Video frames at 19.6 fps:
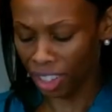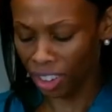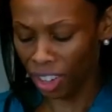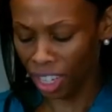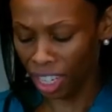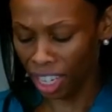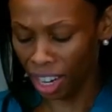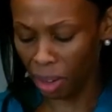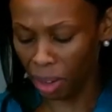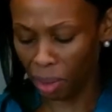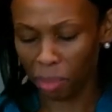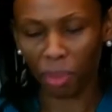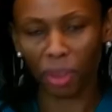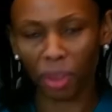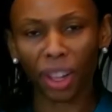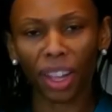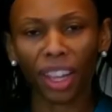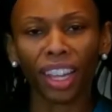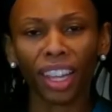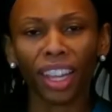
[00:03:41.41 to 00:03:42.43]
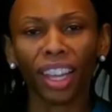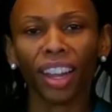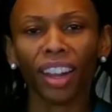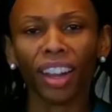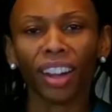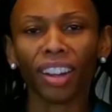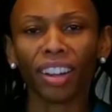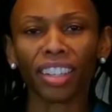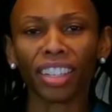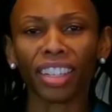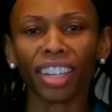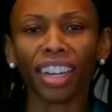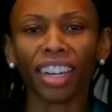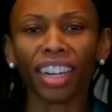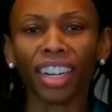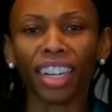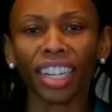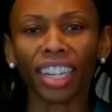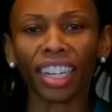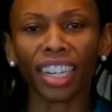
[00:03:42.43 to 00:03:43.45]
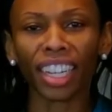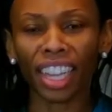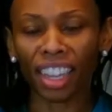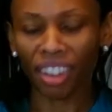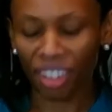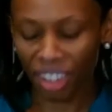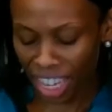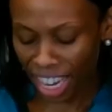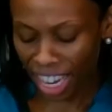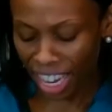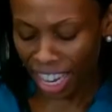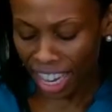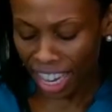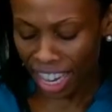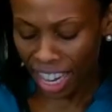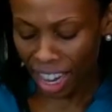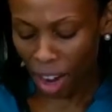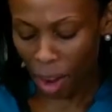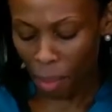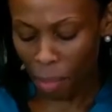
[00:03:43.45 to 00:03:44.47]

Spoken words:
on the internet